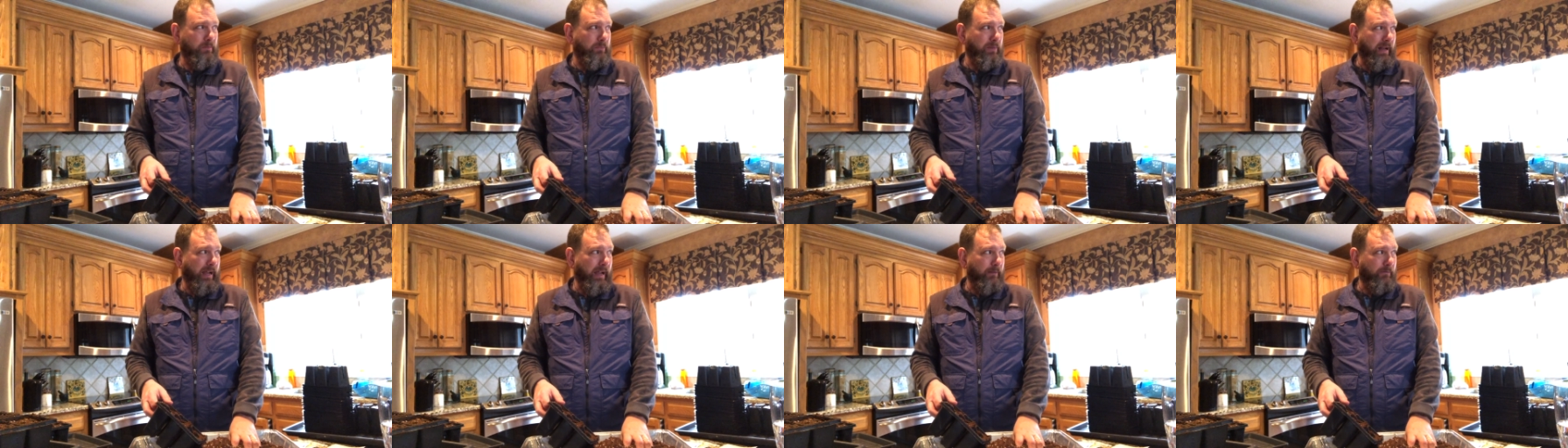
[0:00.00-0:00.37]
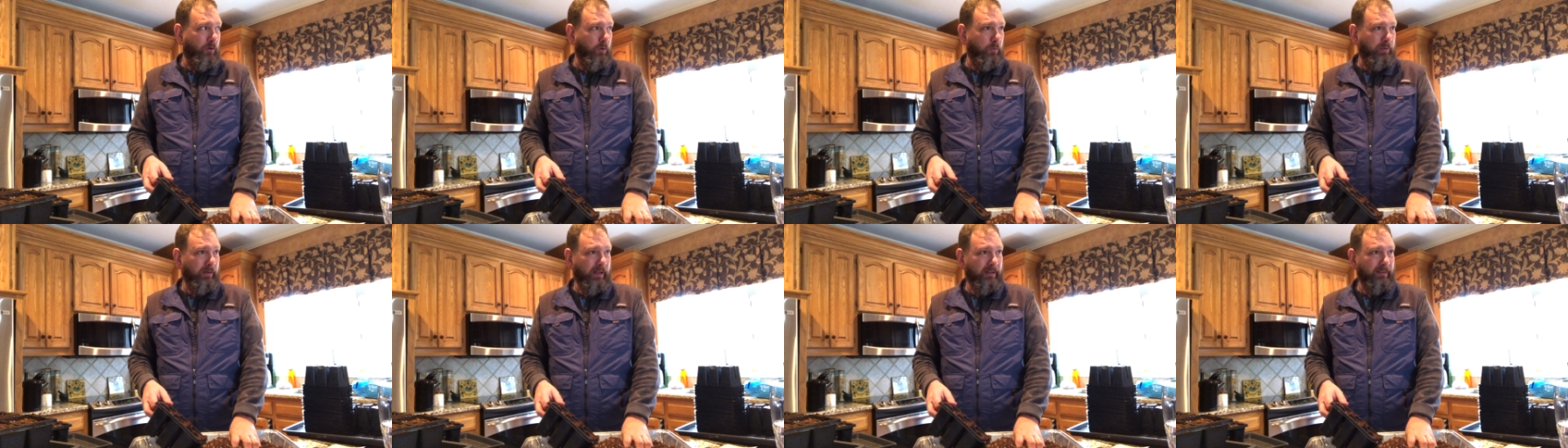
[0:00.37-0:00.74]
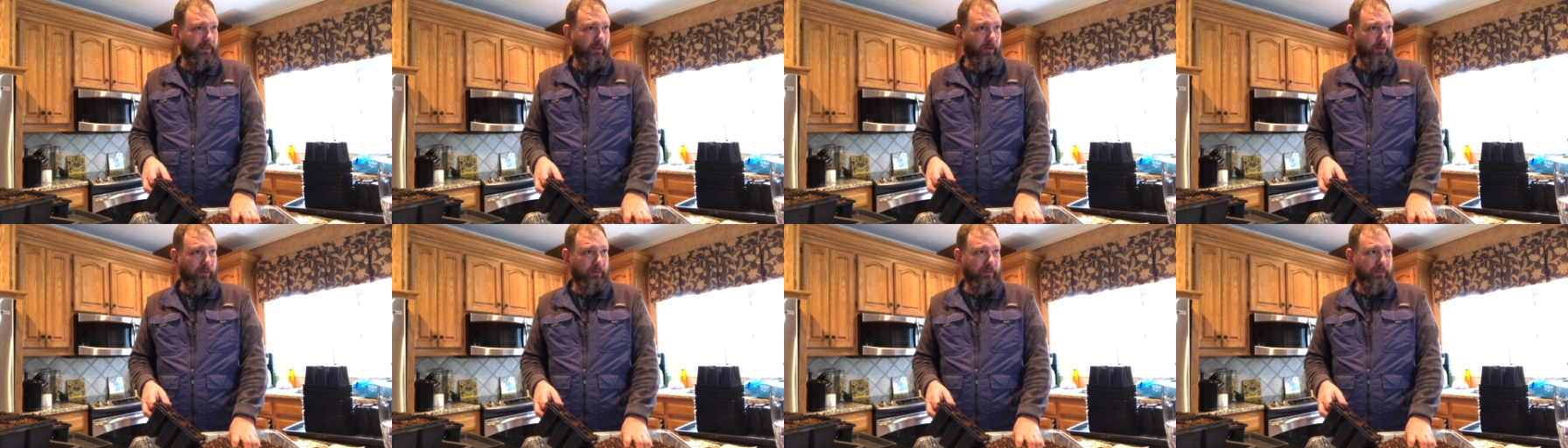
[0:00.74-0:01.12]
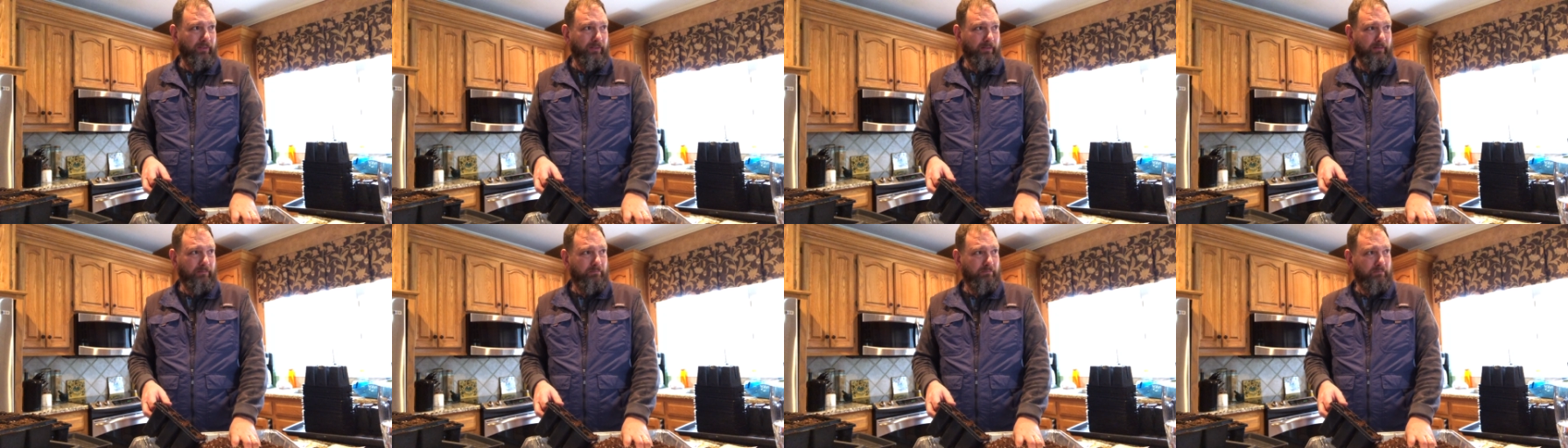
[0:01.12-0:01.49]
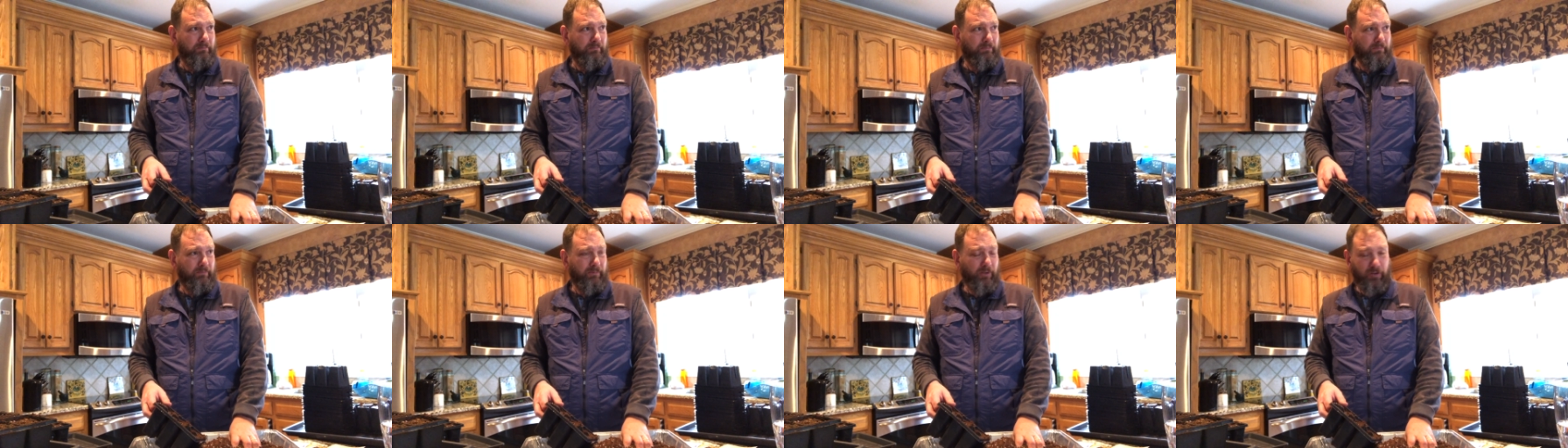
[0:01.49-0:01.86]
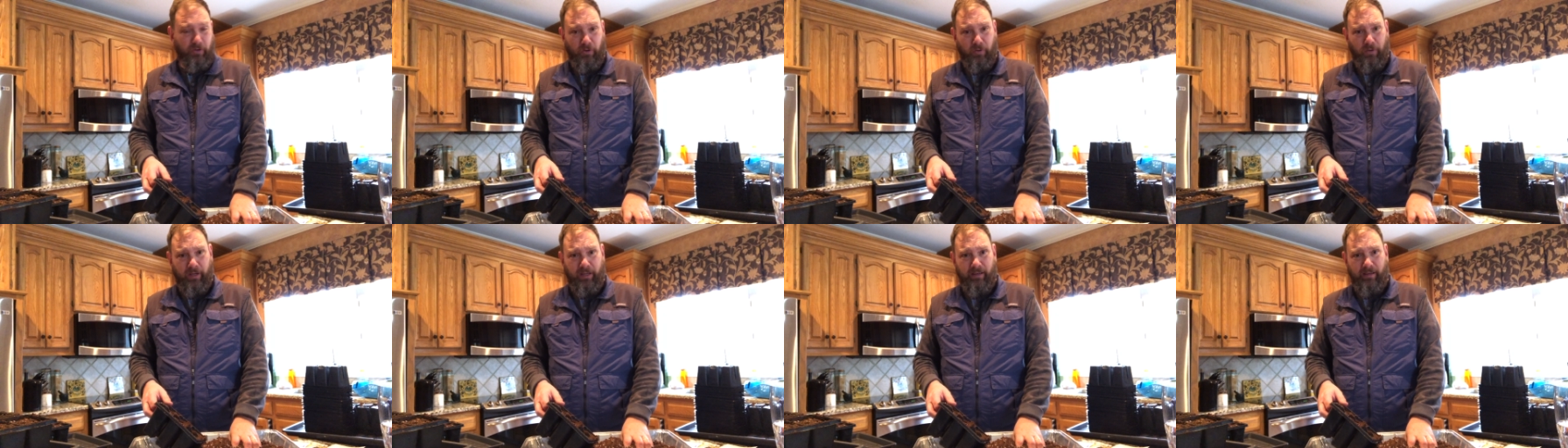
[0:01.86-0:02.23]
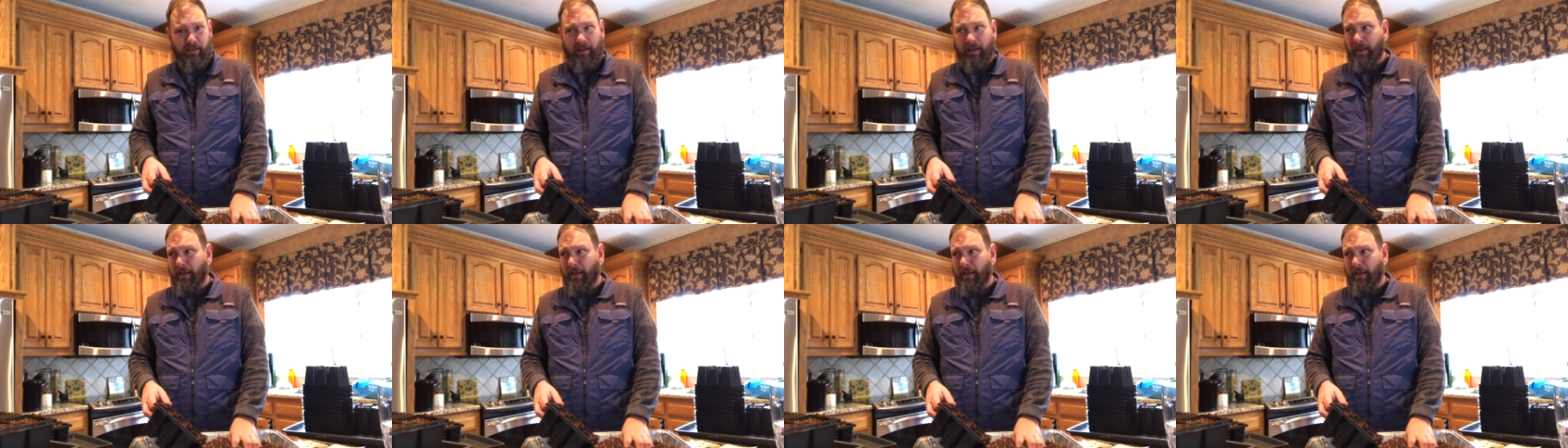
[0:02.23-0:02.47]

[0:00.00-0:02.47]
but I have no place else to do it.